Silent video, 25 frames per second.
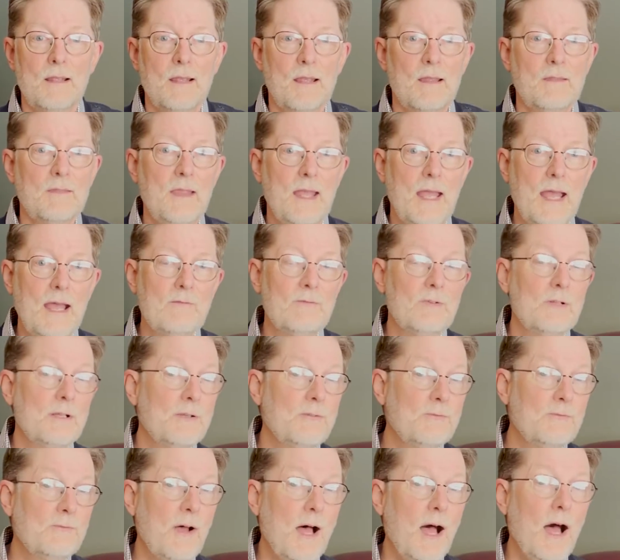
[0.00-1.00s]
The Heavenly
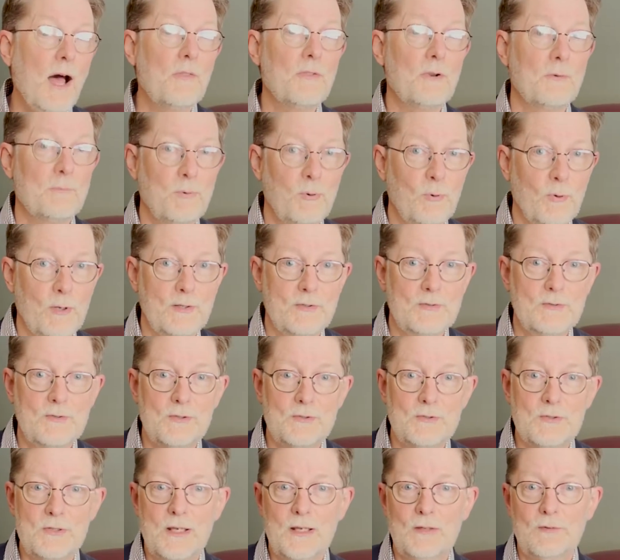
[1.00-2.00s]
Father points to
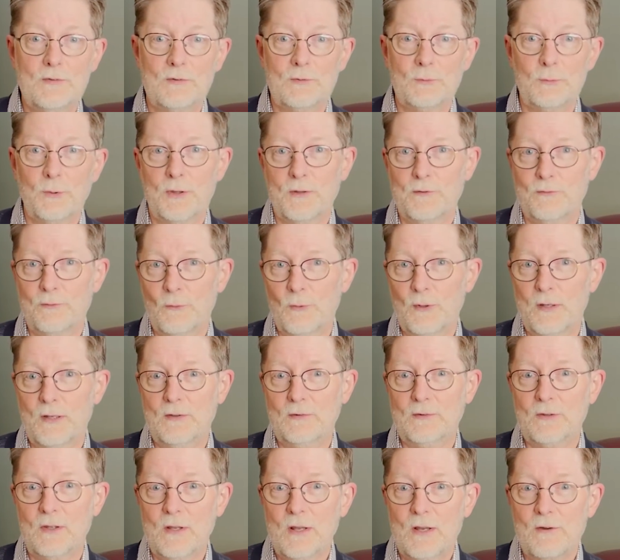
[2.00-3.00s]
Jesus with a
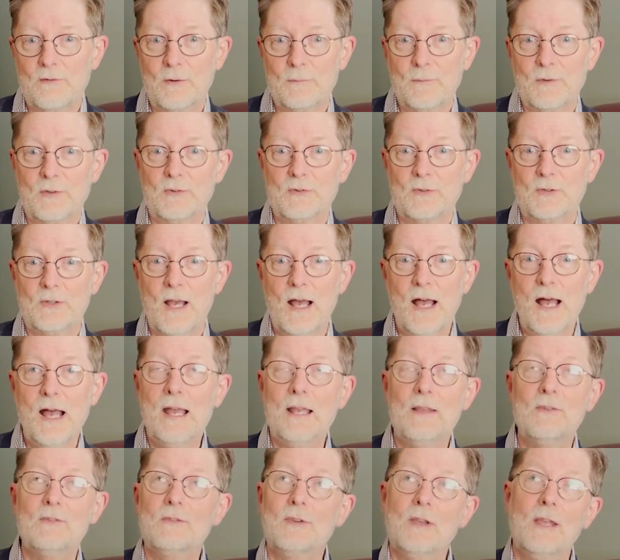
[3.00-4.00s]
voice from the
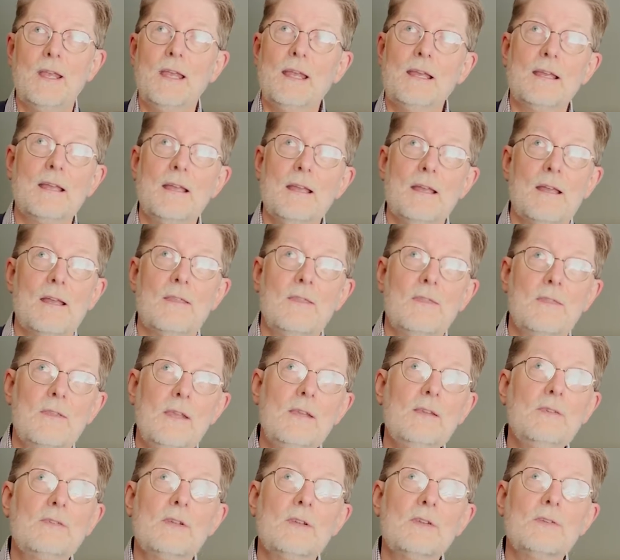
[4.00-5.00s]
sky saying,
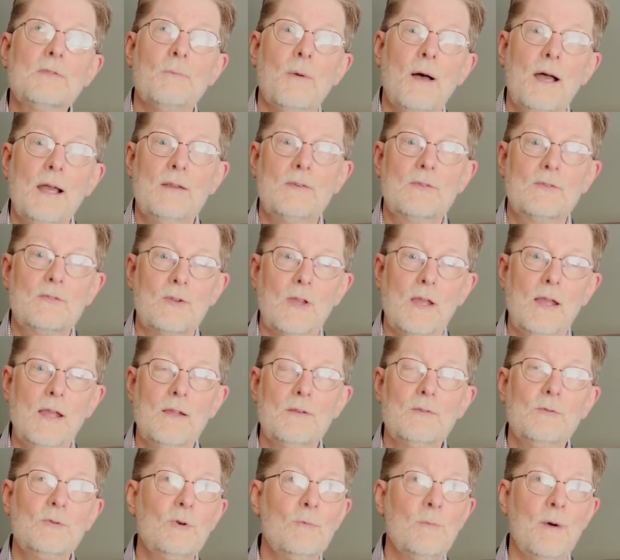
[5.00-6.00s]
"This is my
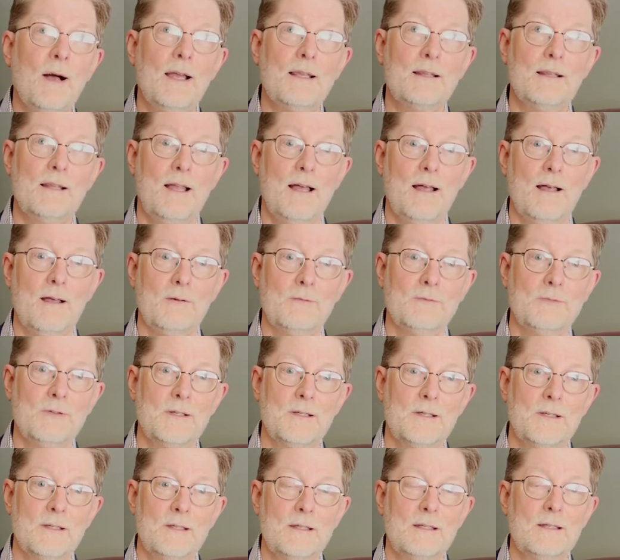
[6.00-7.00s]
Son whom I love.
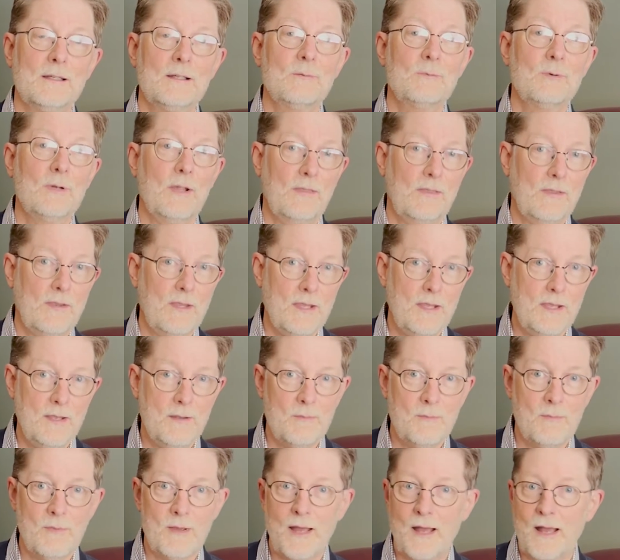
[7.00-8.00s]
With
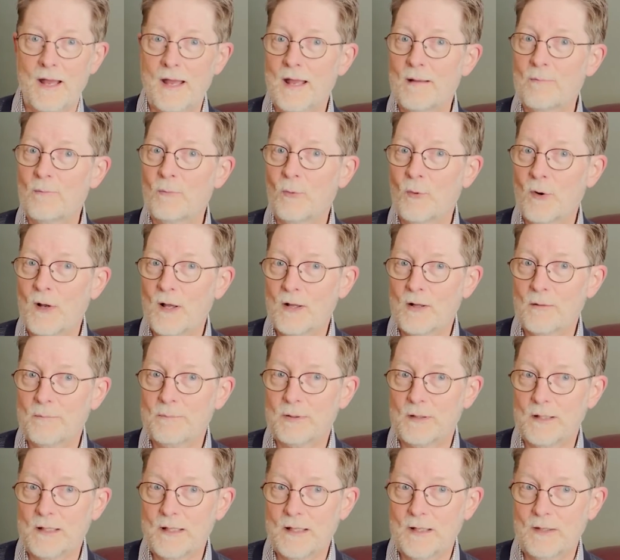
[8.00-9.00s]
him I am well
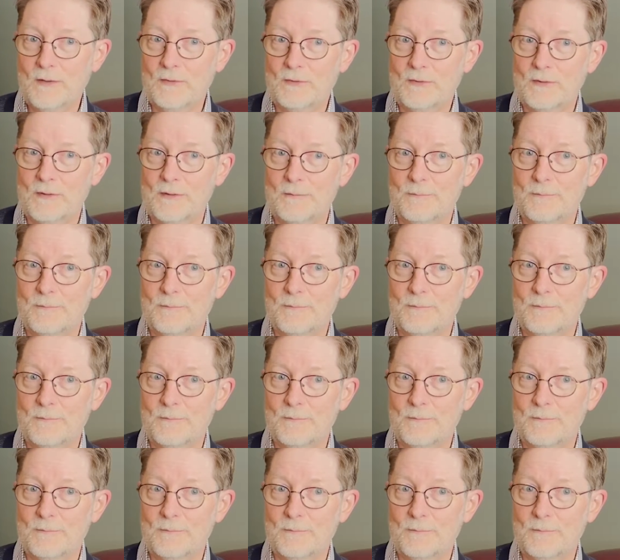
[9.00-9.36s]
pleased."